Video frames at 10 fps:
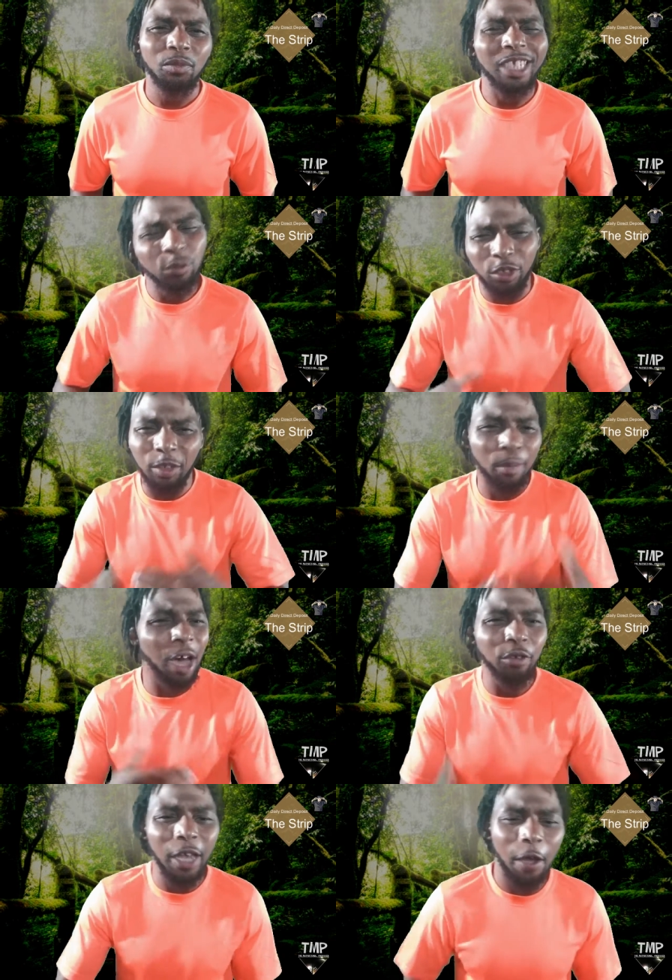That's what it's
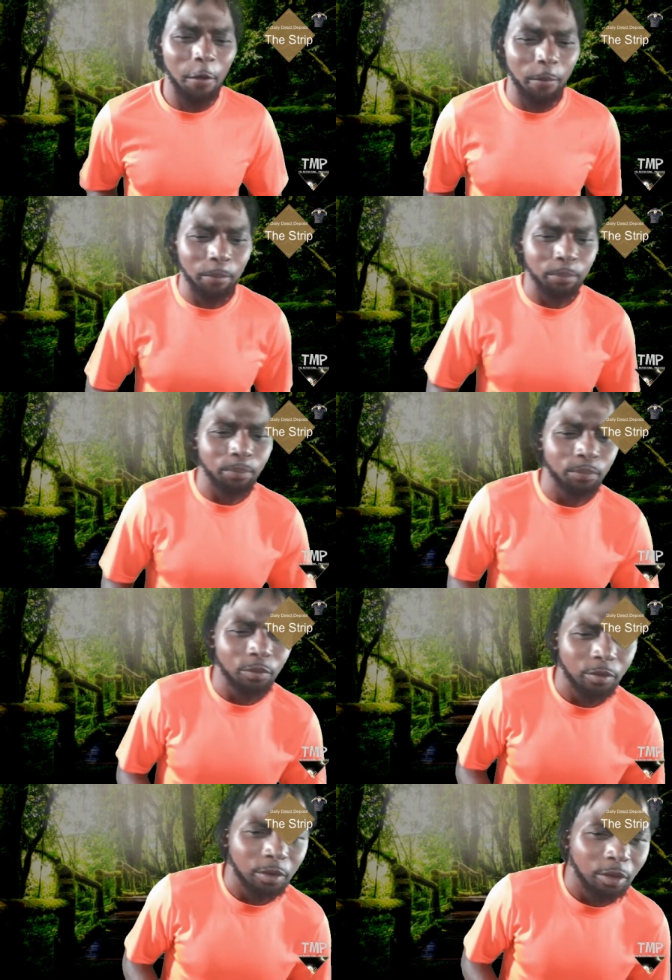about now.
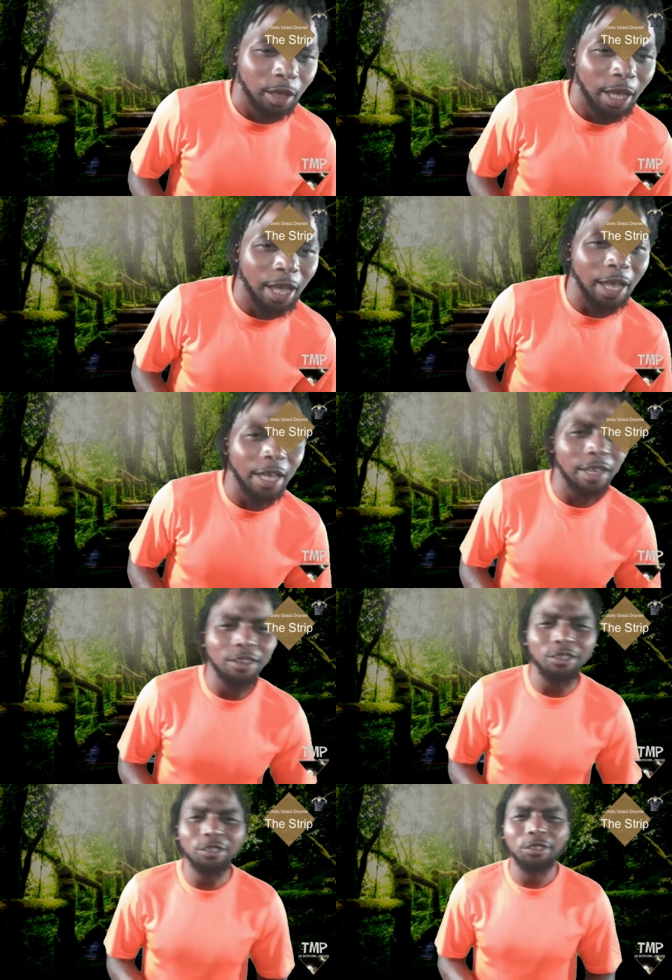
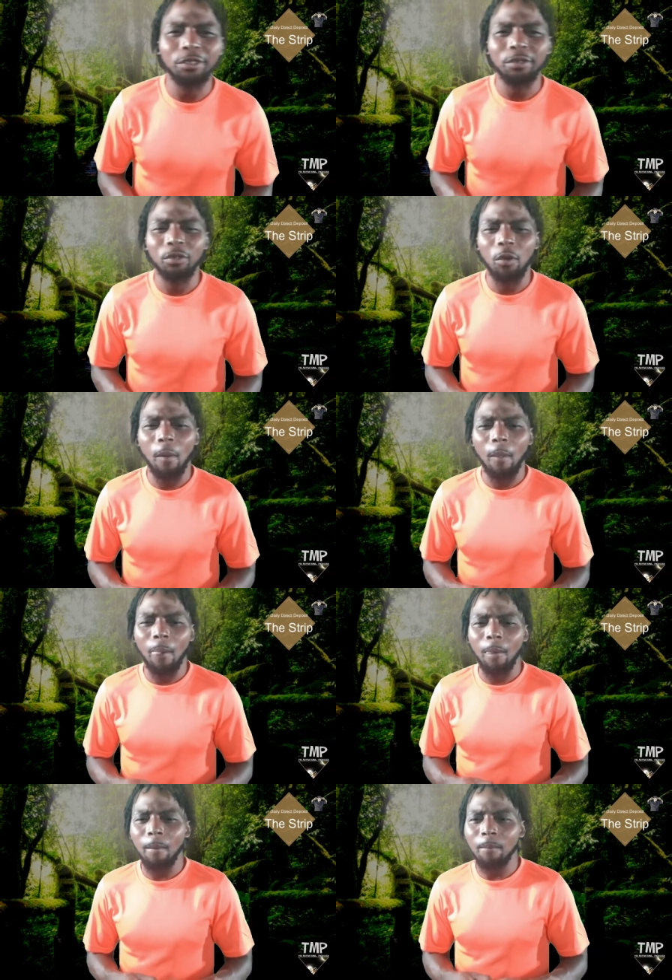And
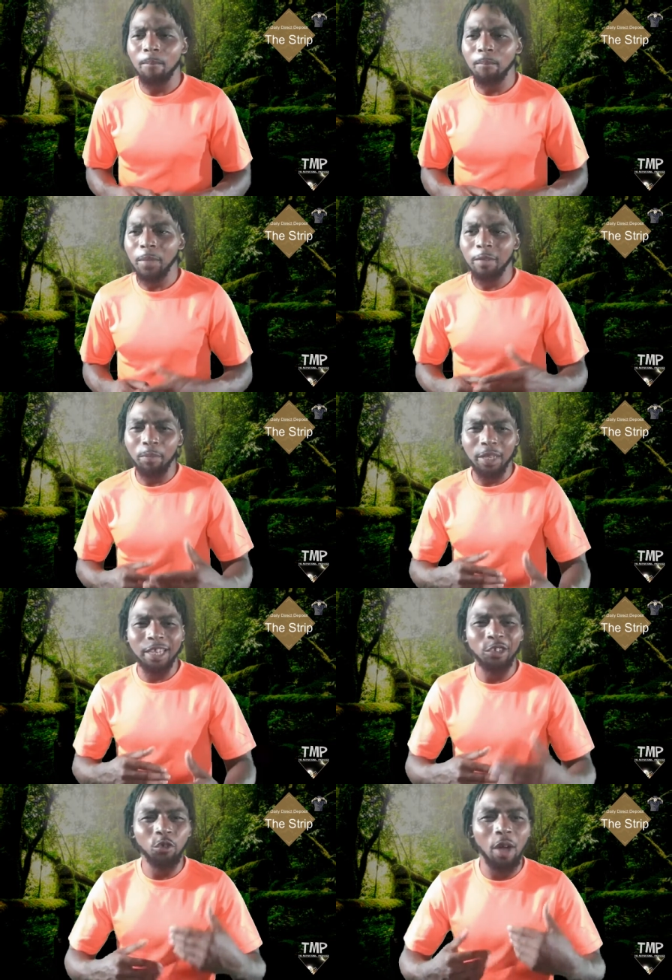me
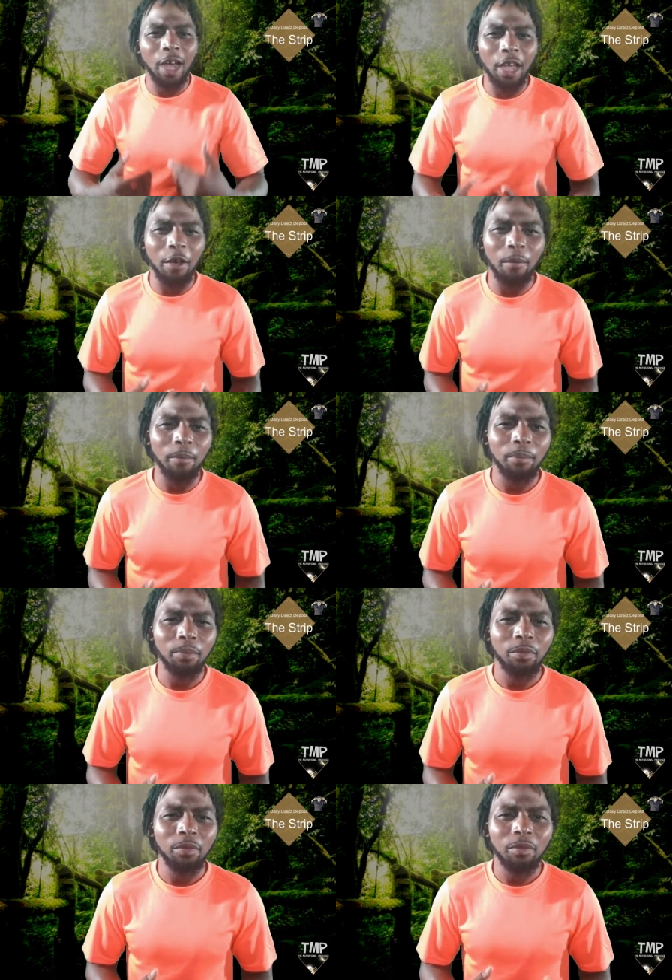being who I am,
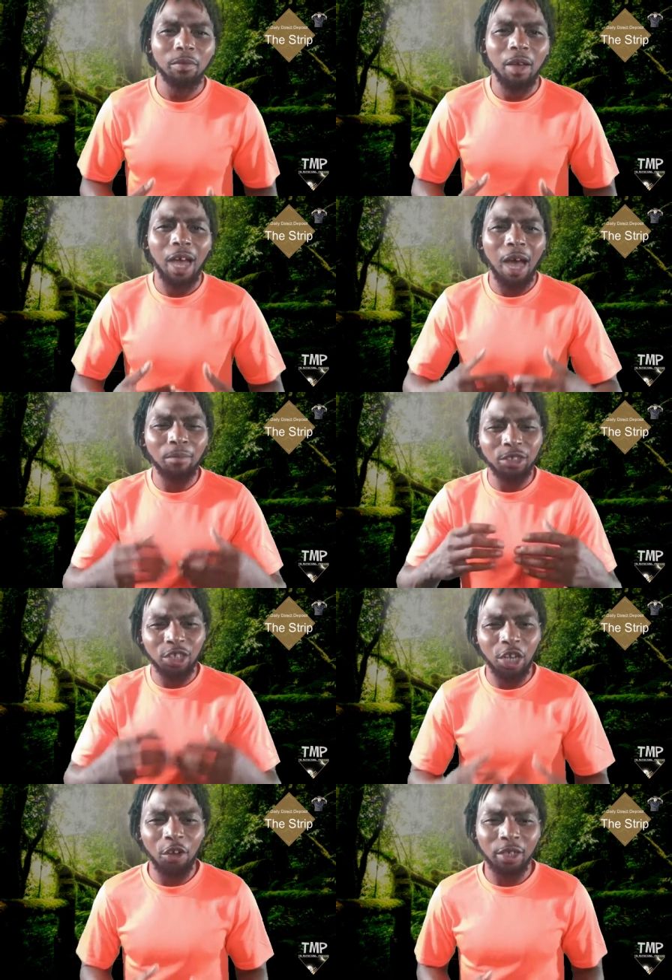I'm
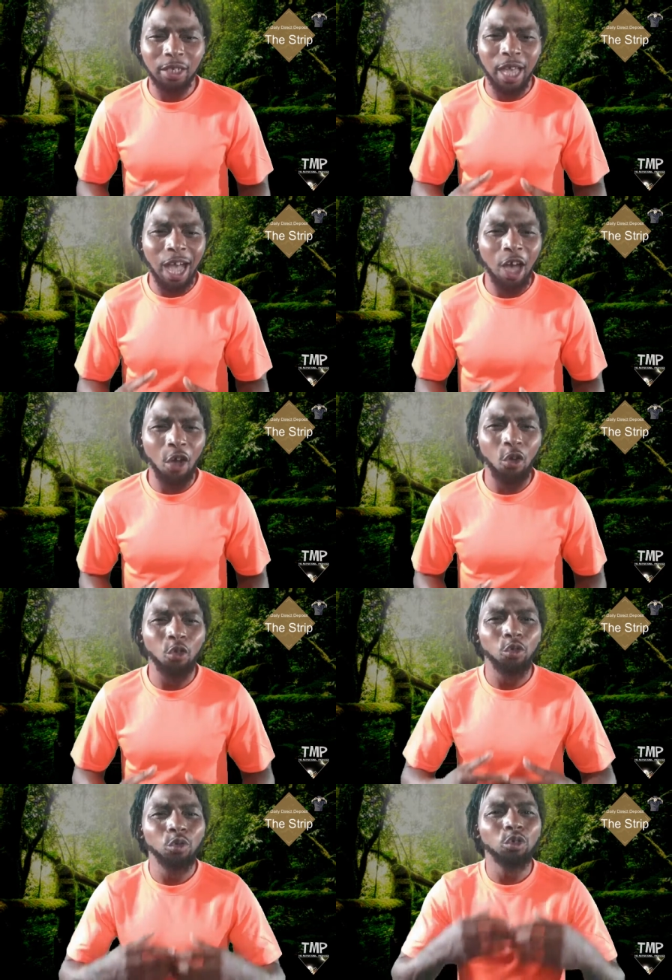just learning how
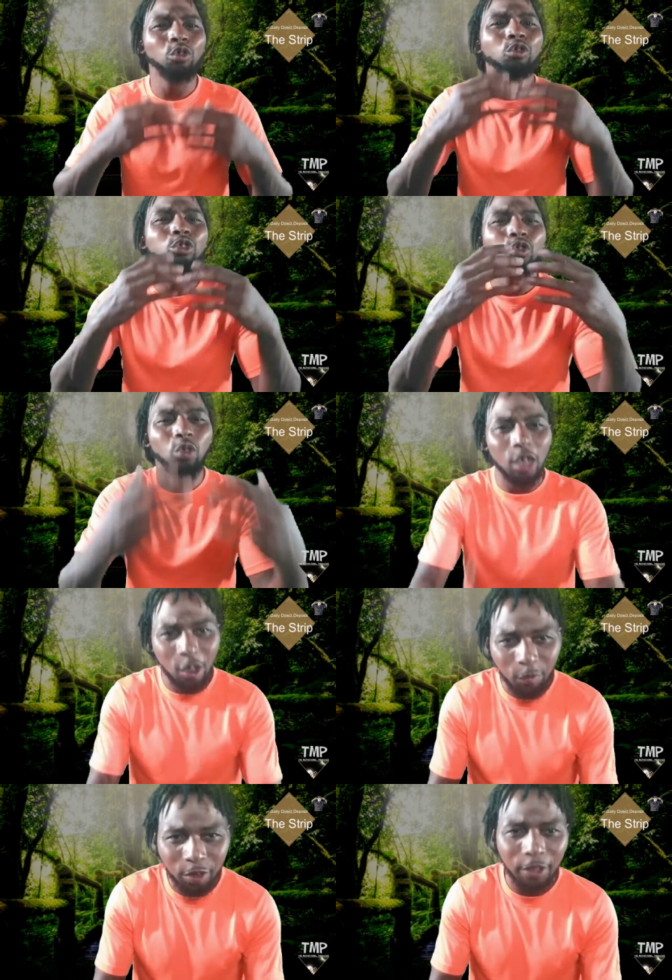to
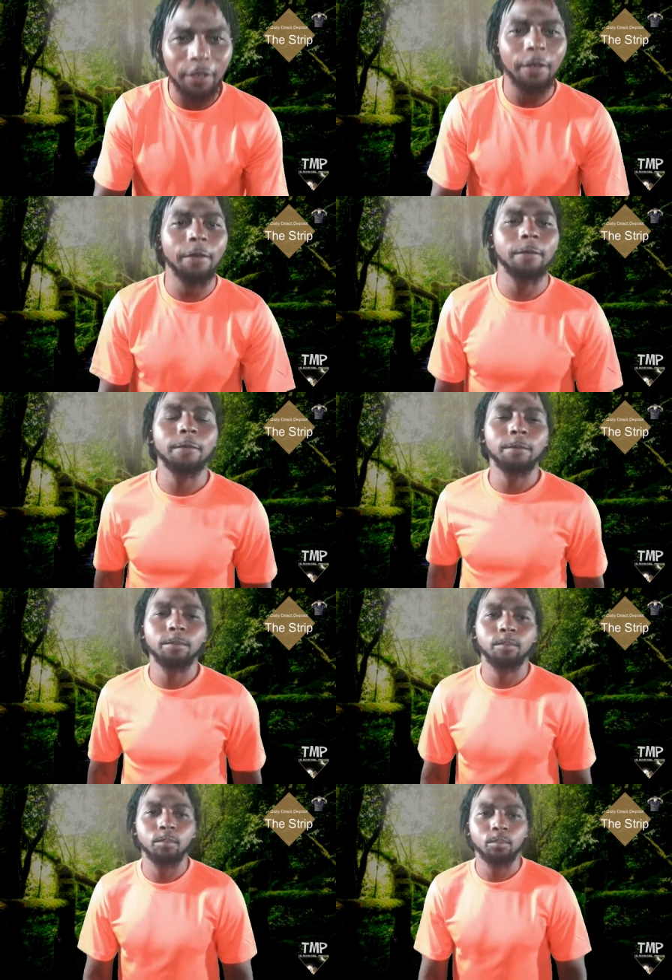love again.
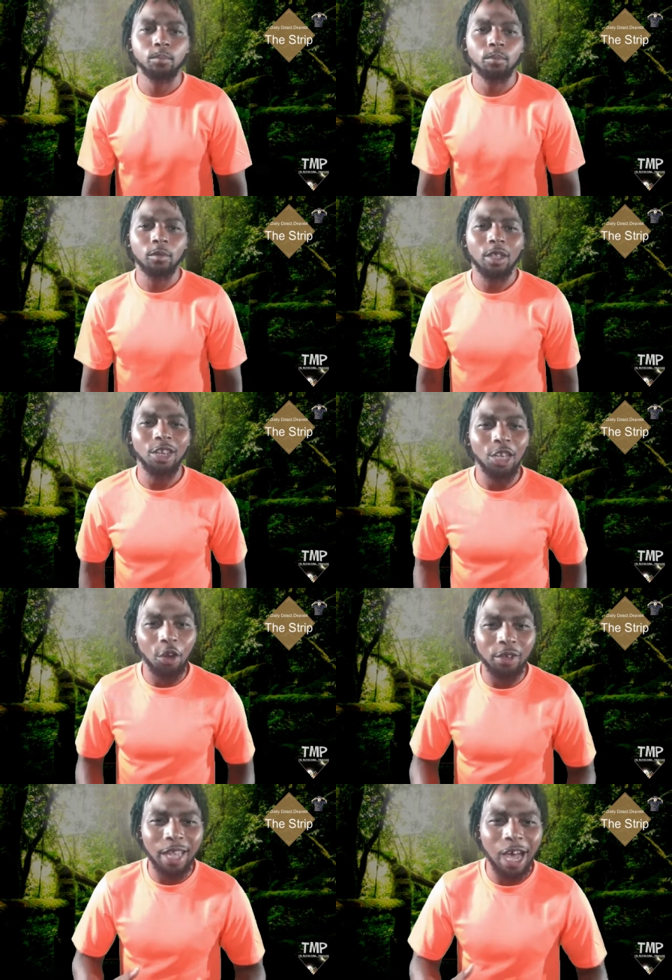
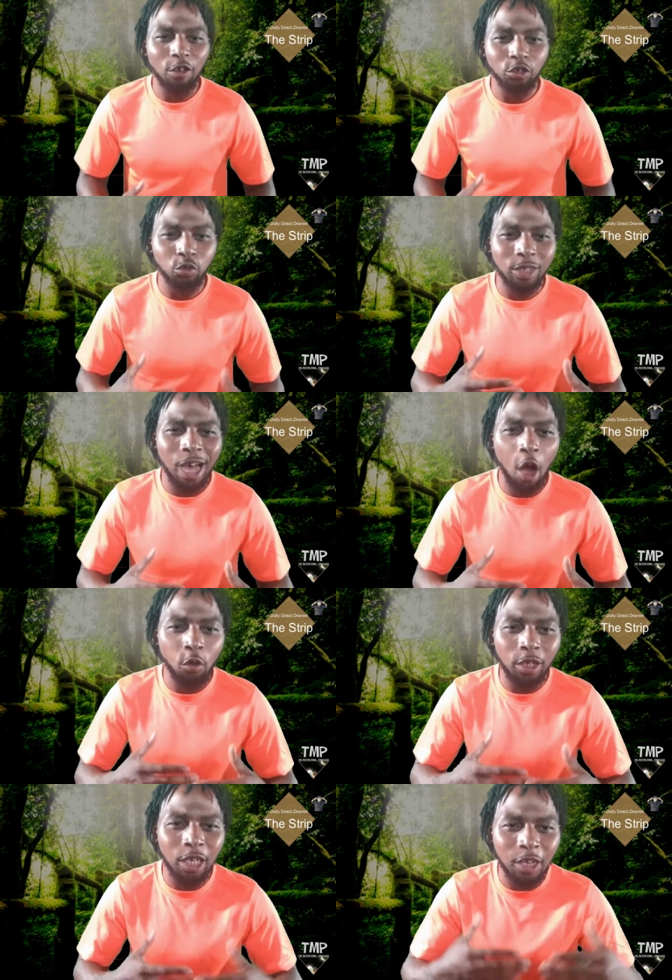Learning how to not
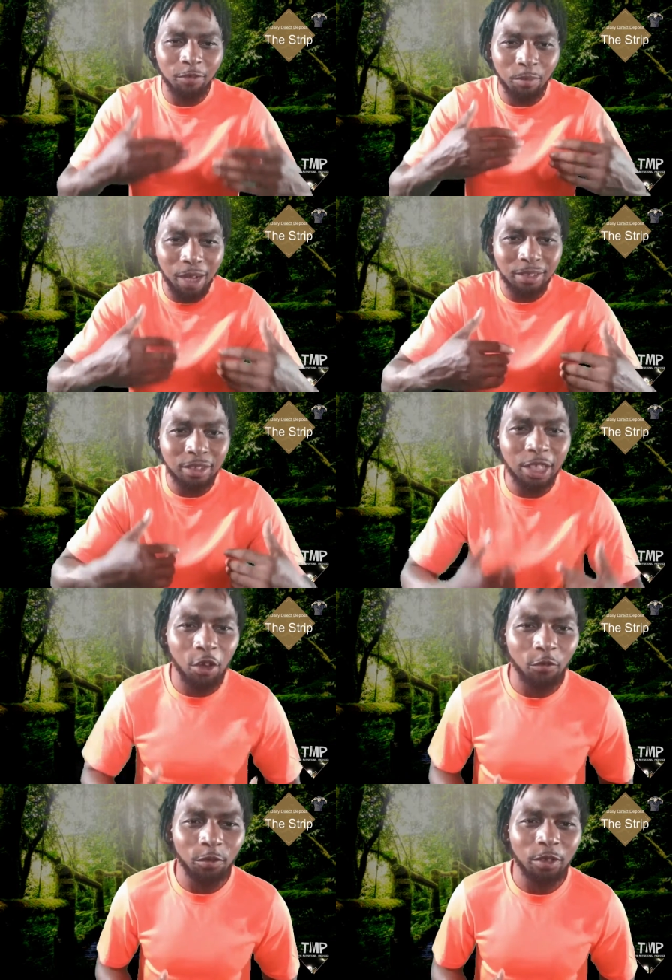only love myself,